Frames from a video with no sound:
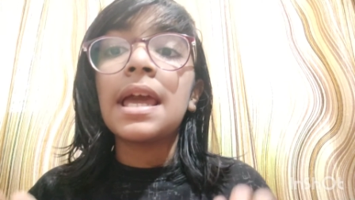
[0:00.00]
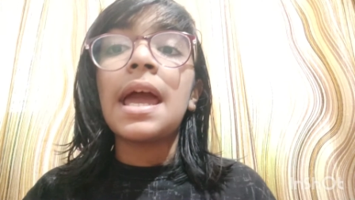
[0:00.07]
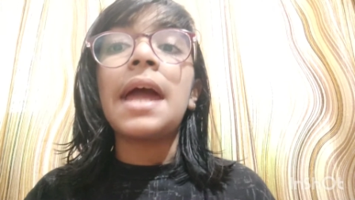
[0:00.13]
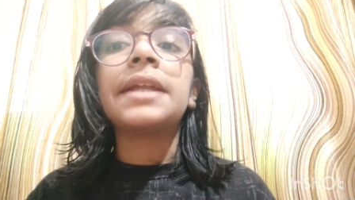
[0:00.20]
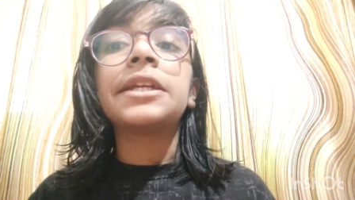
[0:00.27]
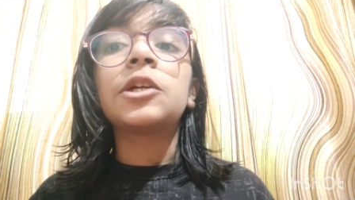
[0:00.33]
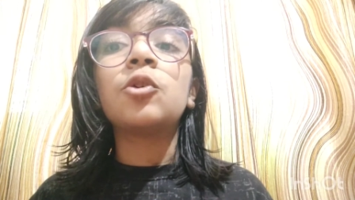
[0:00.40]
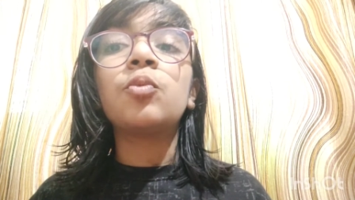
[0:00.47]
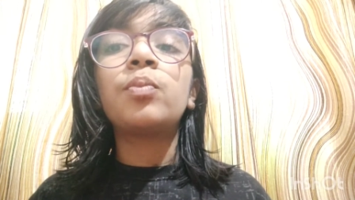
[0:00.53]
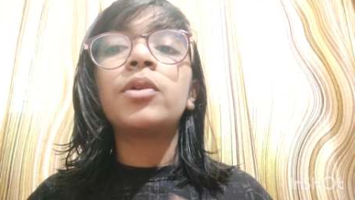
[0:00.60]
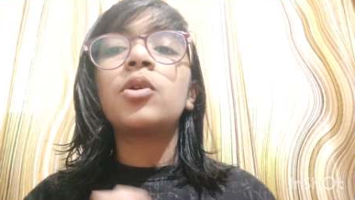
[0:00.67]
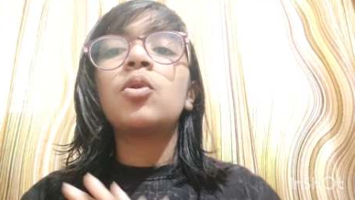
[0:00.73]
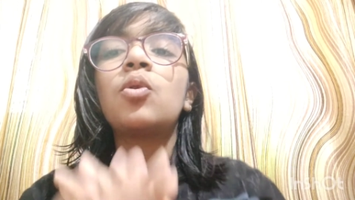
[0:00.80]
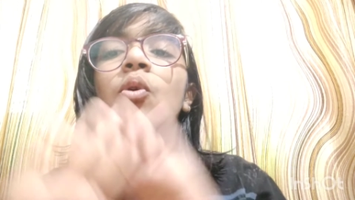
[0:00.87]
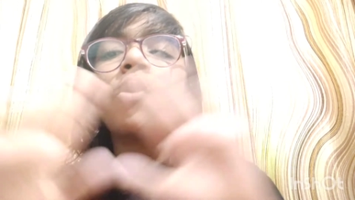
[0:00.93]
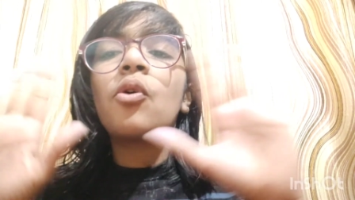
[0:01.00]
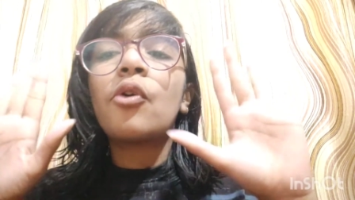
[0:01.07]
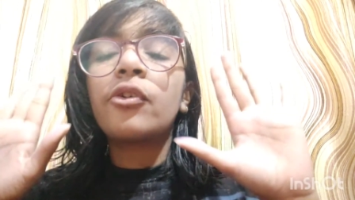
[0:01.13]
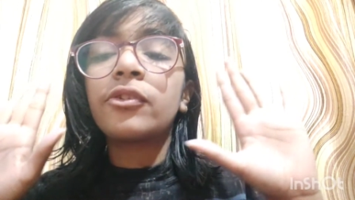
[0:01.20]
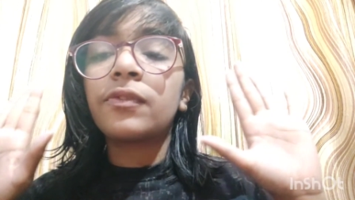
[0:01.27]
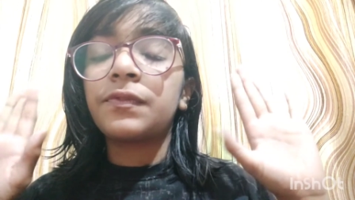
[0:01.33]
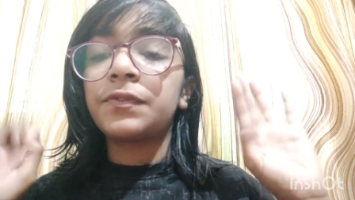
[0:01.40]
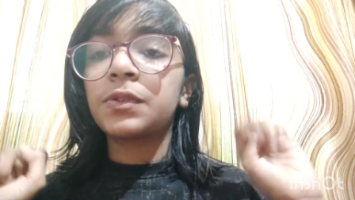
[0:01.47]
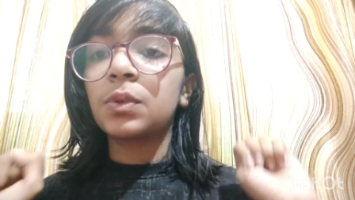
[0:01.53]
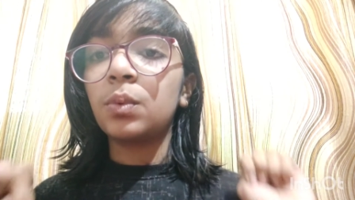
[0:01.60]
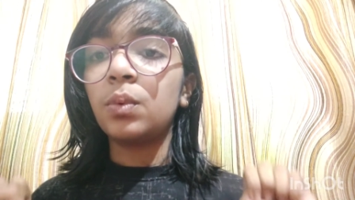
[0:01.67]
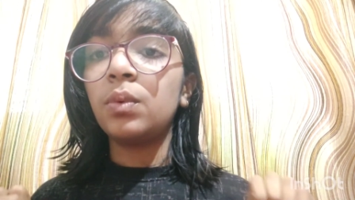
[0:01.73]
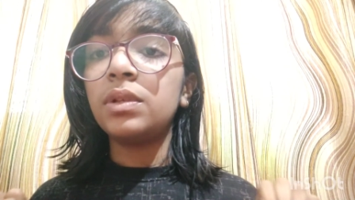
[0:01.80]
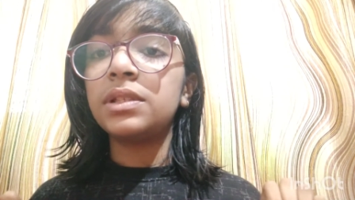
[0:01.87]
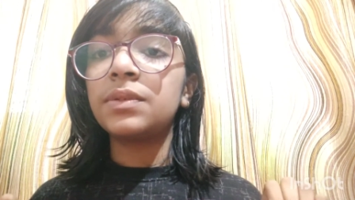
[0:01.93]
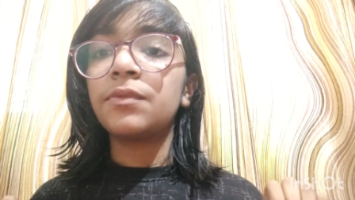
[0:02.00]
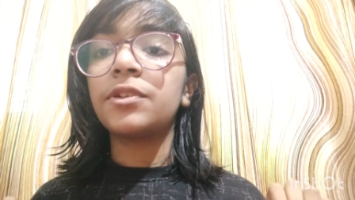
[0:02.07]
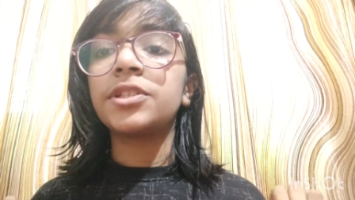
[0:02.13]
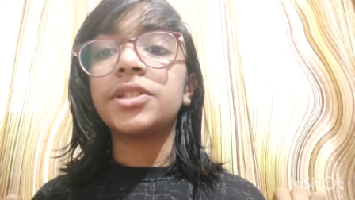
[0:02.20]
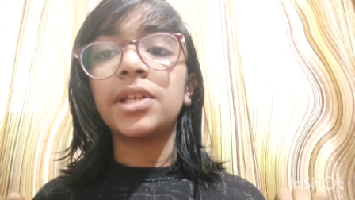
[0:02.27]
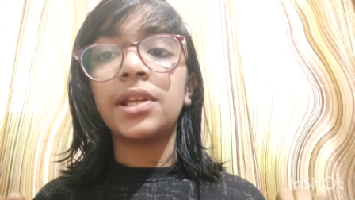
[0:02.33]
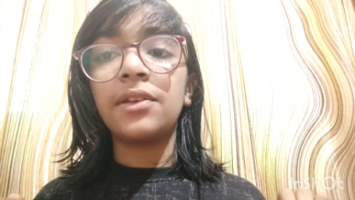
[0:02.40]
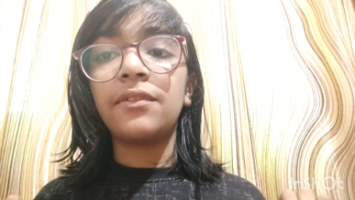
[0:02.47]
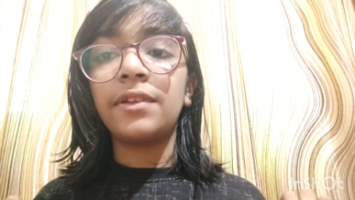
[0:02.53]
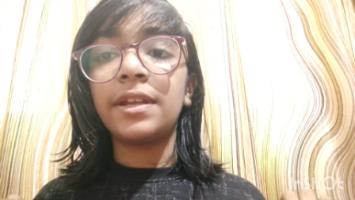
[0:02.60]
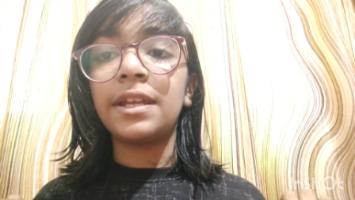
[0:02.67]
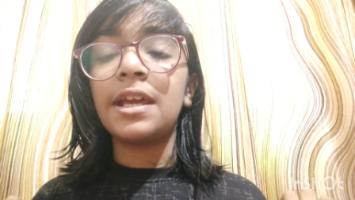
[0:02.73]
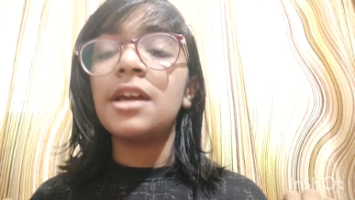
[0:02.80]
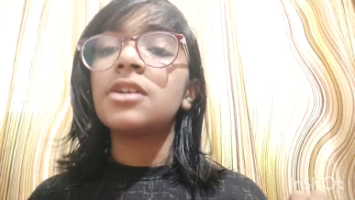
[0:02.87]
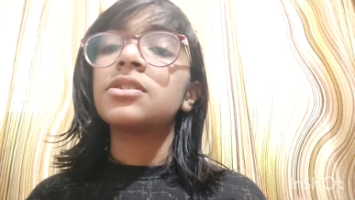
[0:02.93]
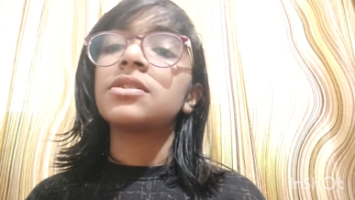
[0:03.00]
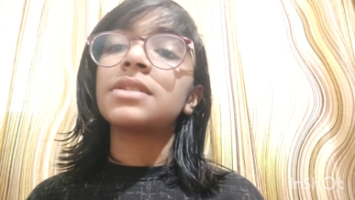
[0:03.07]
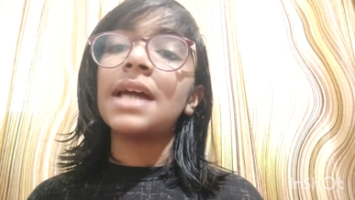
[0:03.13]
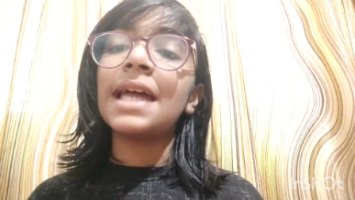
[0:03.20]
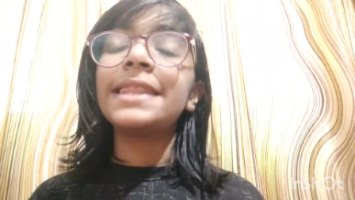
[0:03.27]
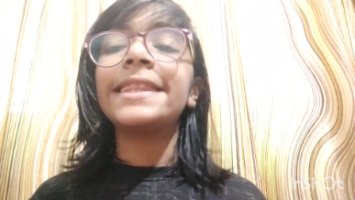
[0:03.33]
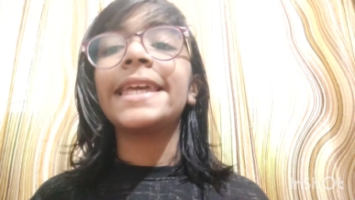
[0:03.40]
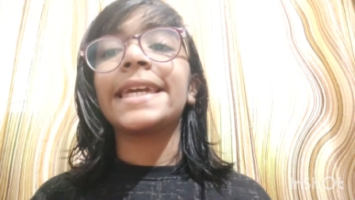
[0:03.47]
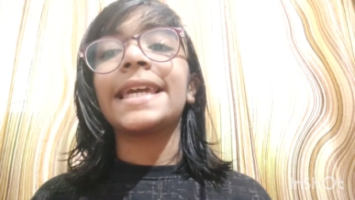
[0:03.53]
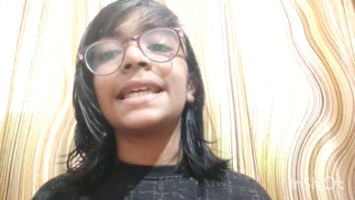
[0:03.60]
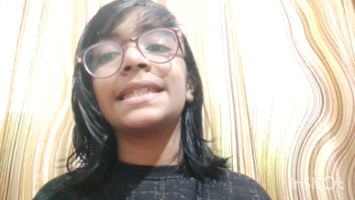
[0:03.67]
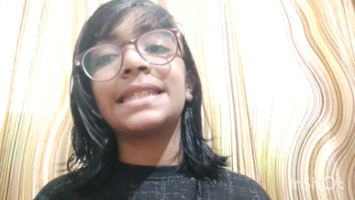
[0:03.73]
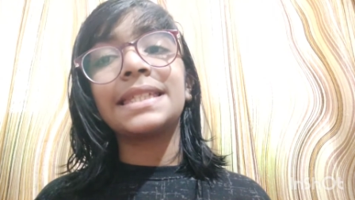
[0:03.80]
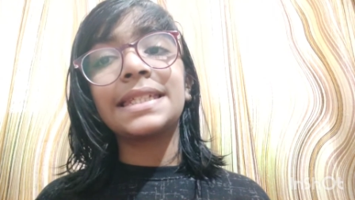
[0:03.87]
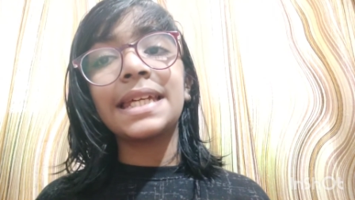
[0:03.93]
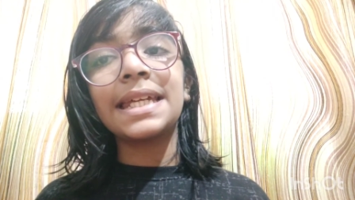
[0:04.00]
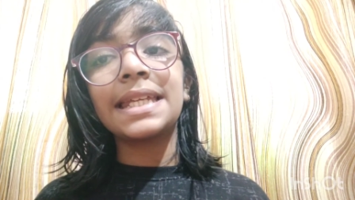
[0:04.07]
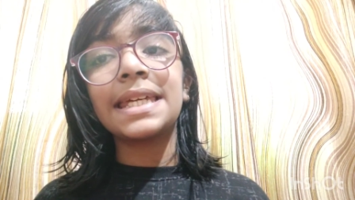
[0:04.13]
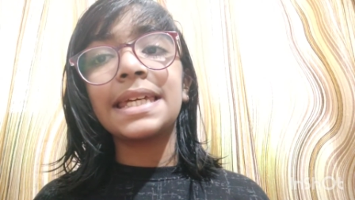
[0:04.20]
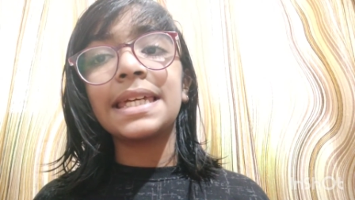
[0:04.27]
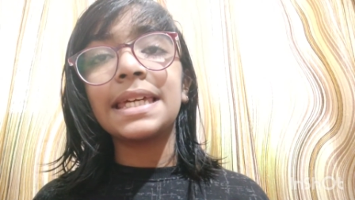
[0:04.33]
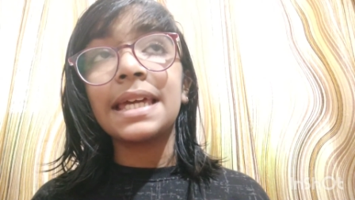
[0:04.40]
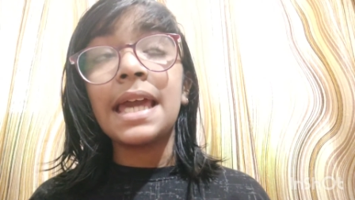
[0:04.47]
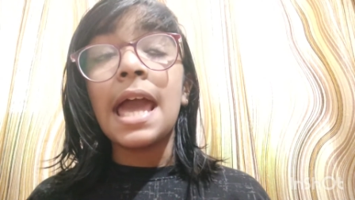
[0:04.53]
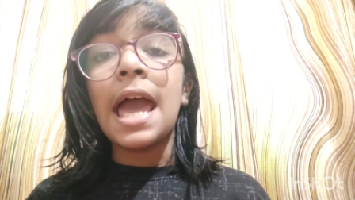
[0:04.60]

and he opened a lot of schools for children so that they can study.